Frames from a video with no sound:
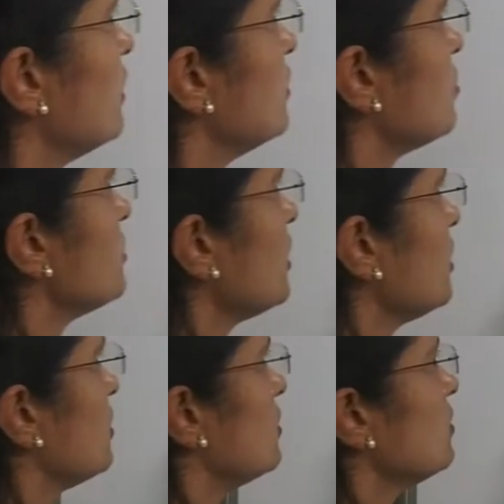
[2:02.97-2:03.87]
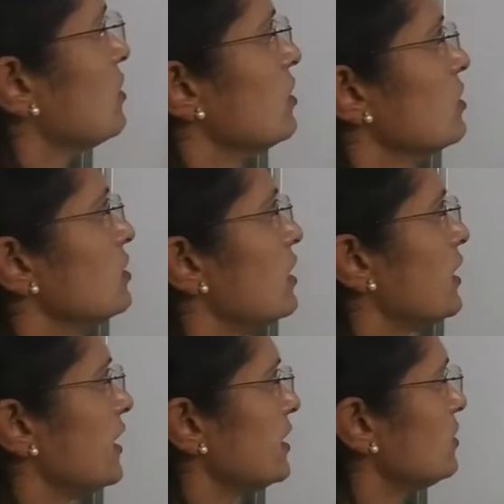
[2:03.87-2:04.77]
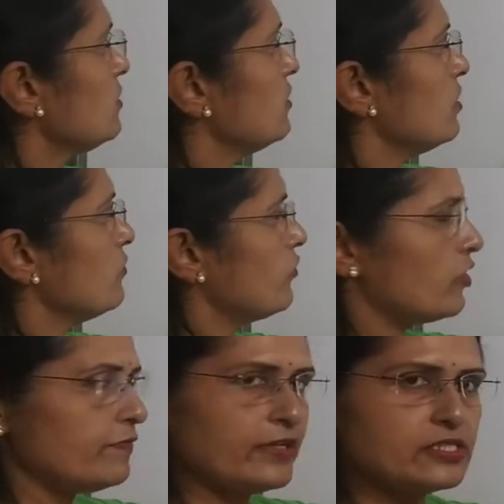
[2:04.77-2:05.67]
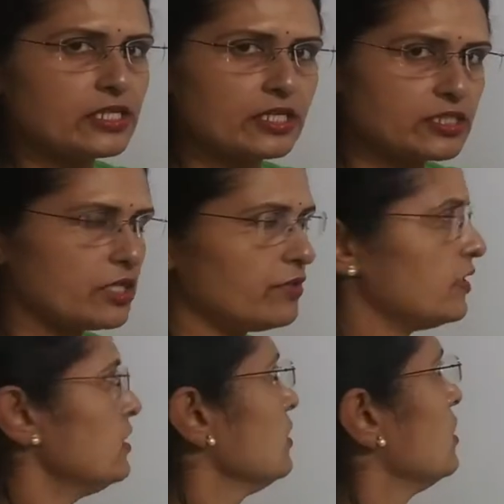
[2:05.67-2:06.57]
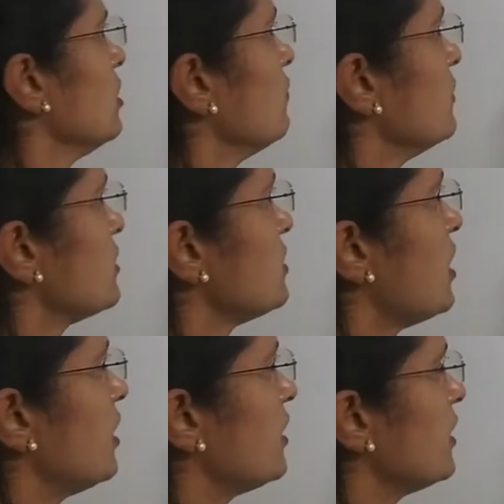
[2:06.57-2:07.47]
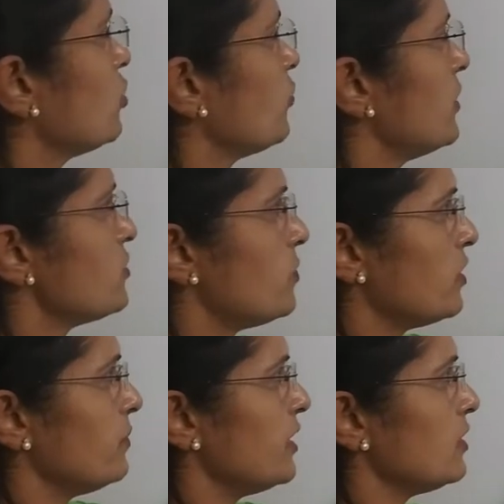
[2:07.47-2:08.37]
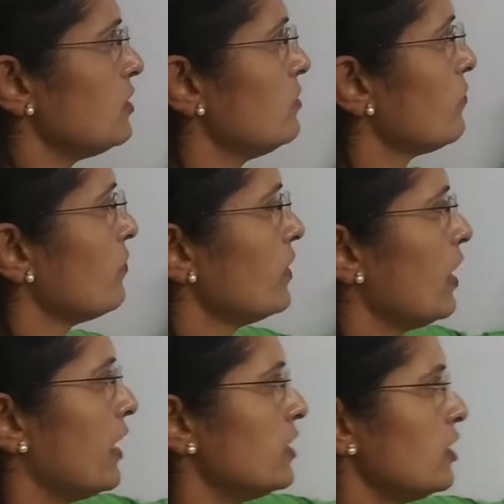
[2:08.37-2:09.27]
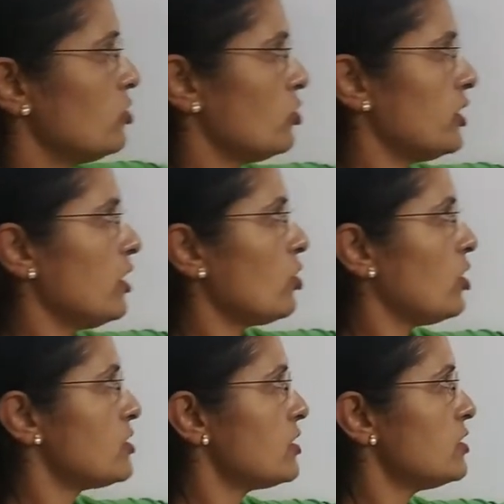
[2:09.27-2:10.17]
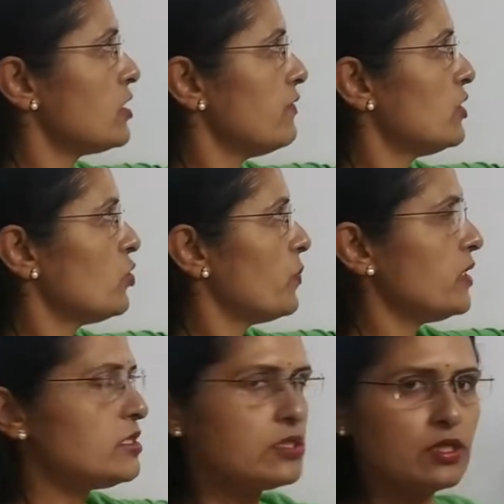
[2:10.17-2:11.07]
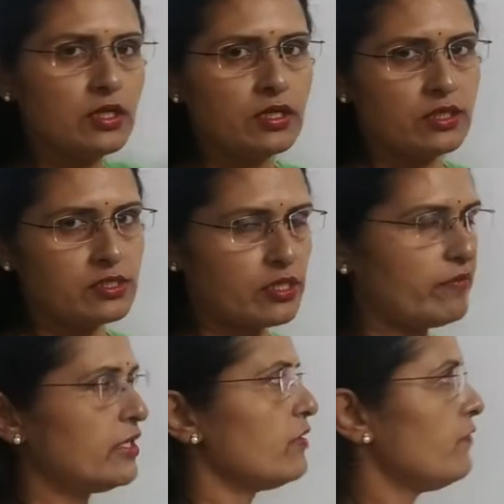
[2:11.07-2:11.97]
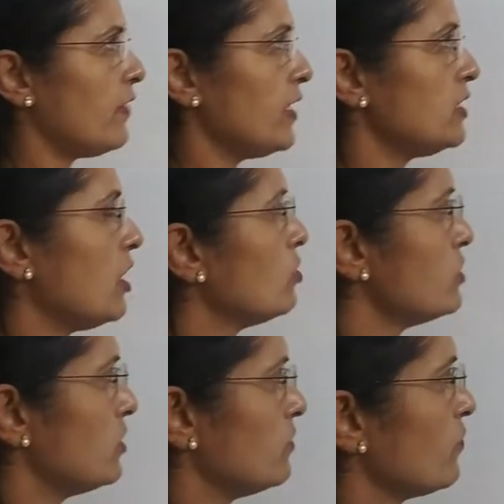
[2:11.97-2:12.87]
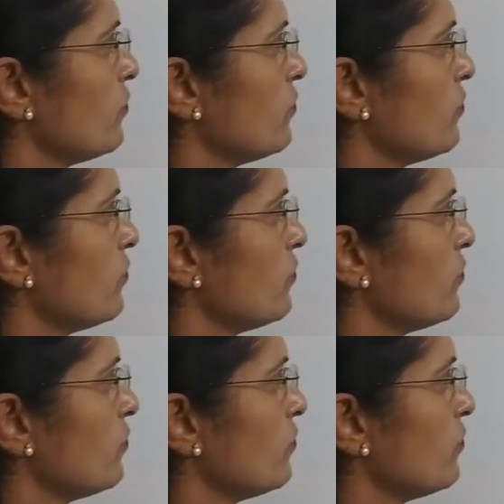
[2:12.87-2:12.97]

Now see here, the rate for fencing is given, which is 100 rupees per meter, and the total cost is given rupees 75,000.